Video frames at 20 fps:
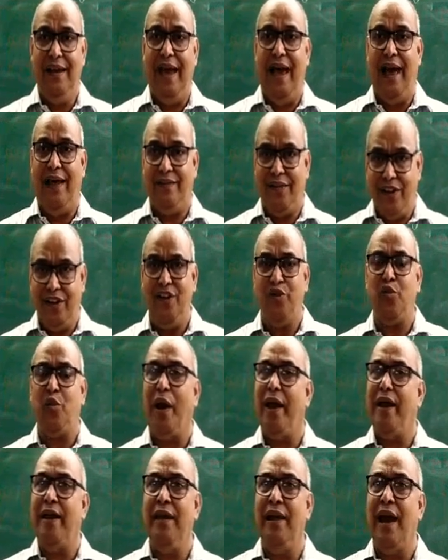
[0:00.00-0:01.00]
And that is
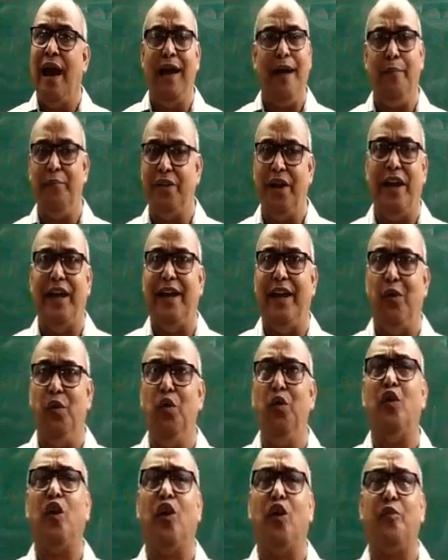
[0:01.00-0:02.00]
why I am telling
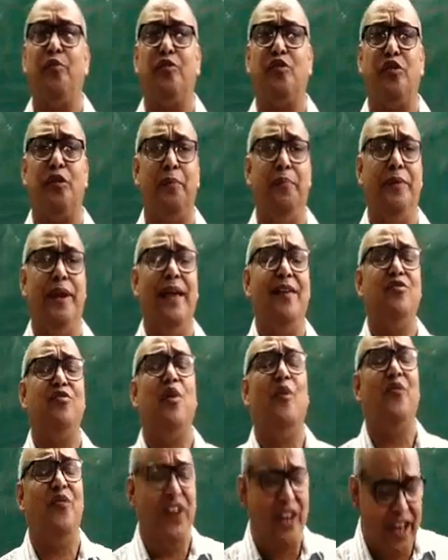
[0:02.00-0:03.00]
you, corrosiveness
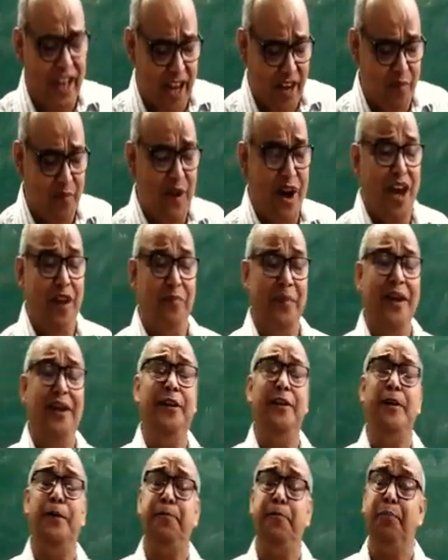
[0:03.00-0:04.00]
of any
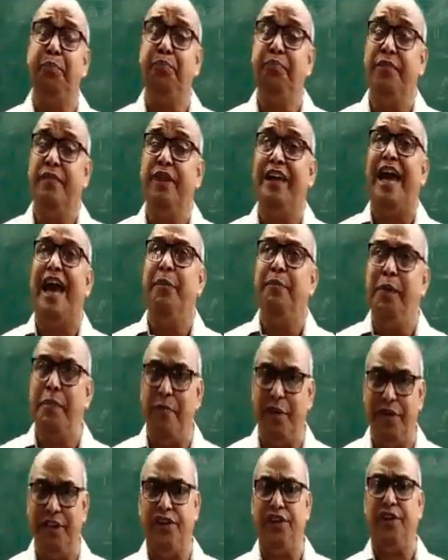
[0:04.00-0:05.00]
environment can be
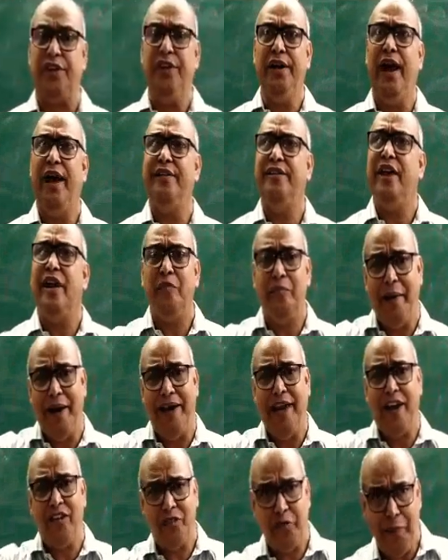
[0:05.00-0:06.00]
monitored either by
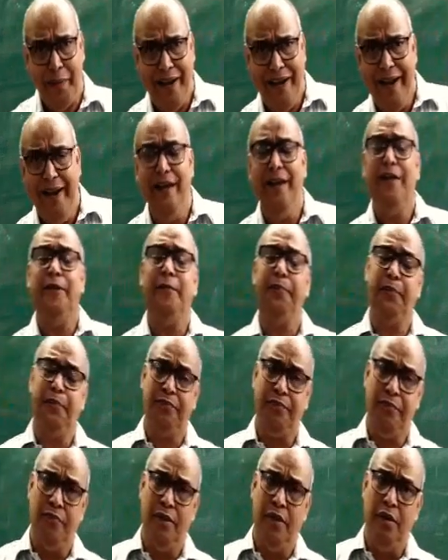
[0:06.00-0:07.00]
expelling
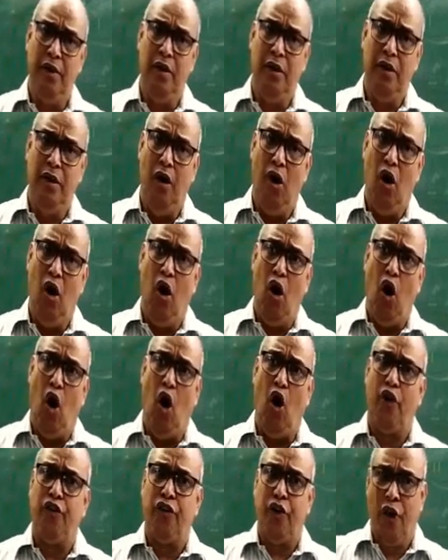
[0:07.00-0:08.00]

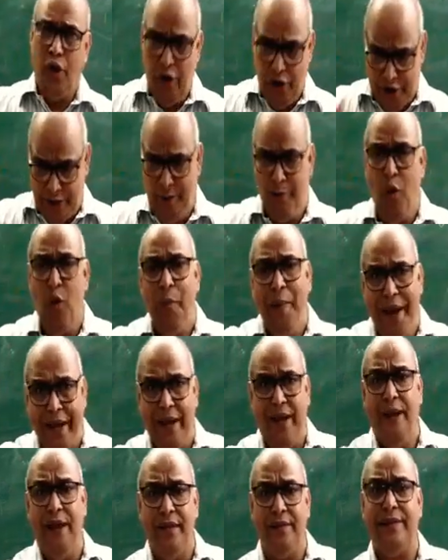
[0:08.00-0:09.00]
or
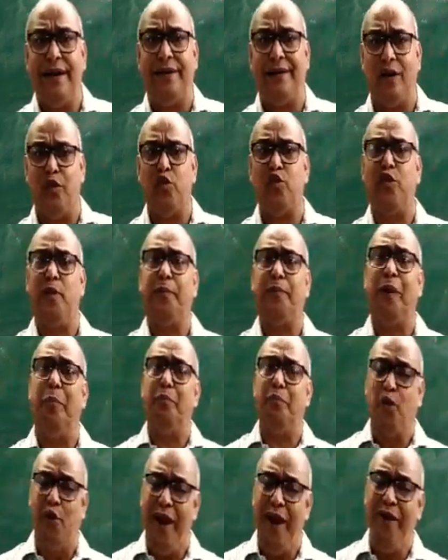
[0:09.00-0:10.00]
removing the corrosive
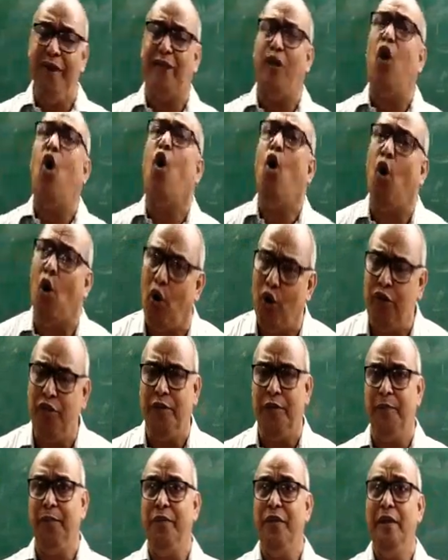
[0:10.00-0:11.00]
component, or
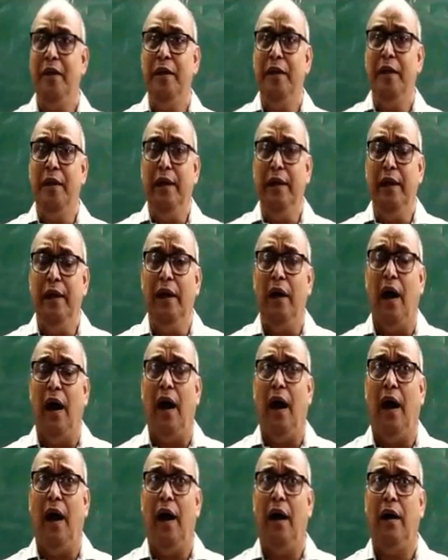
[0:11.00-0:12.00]

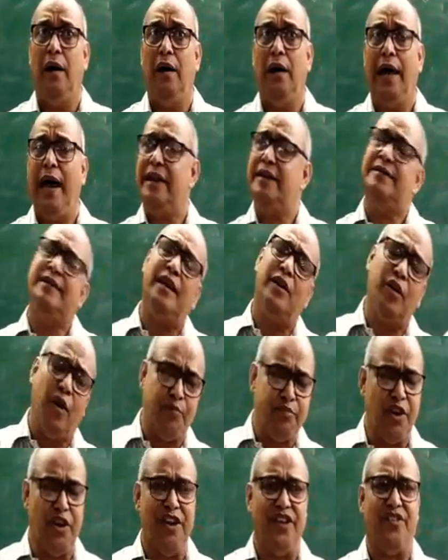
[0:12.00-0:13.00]
another
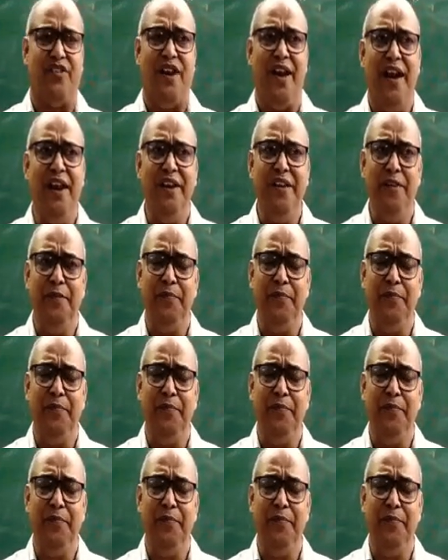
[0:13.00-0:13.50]
option is there,